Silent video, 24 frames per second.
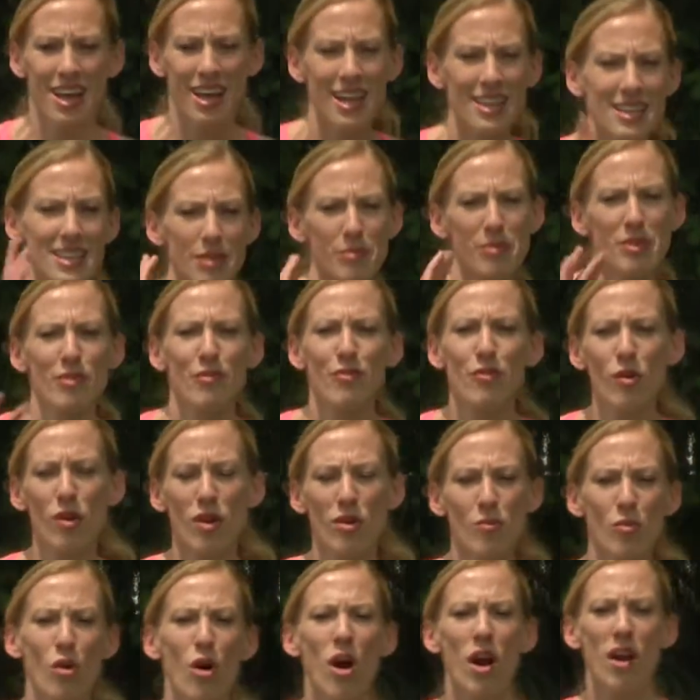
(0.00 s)
Give me 4
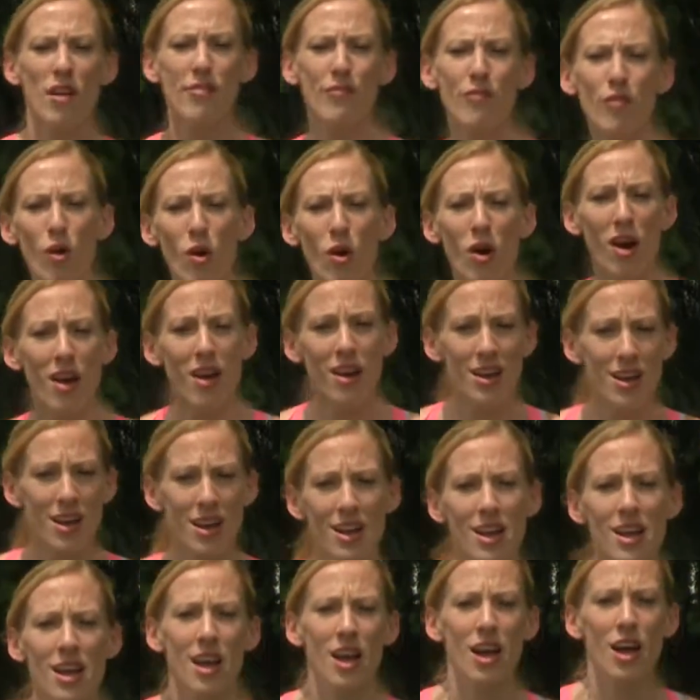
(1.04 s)
more. 4,
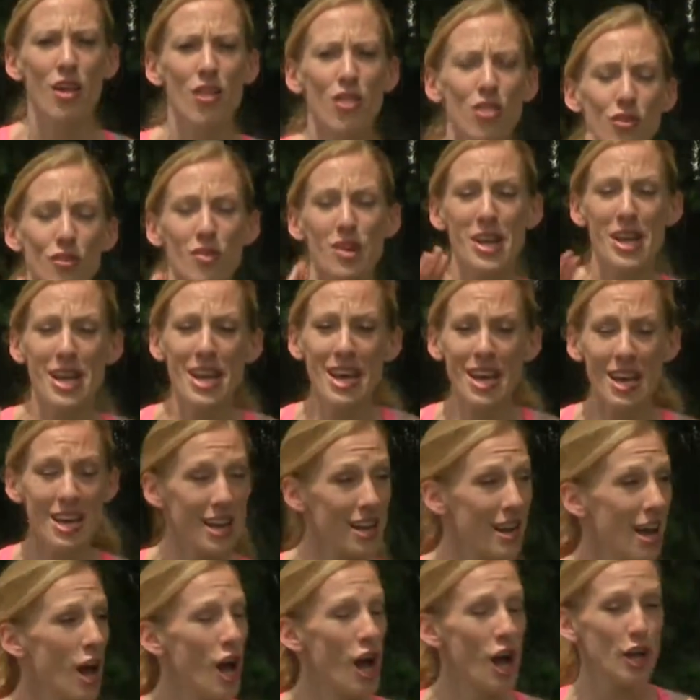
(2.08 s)
3,
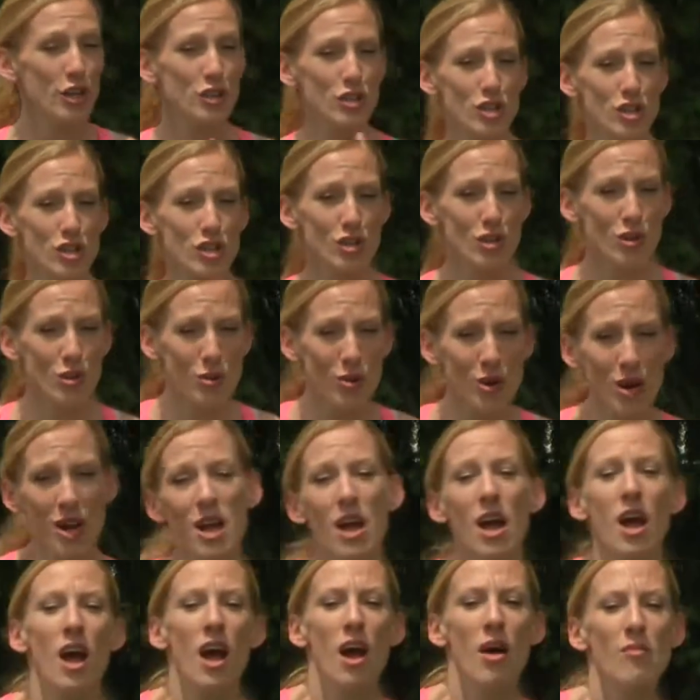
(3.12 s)
2,
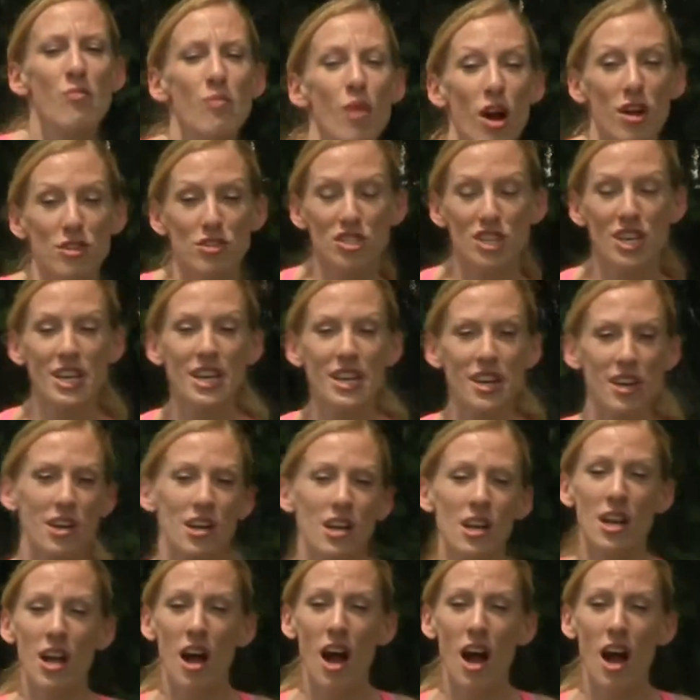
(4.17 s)
march here.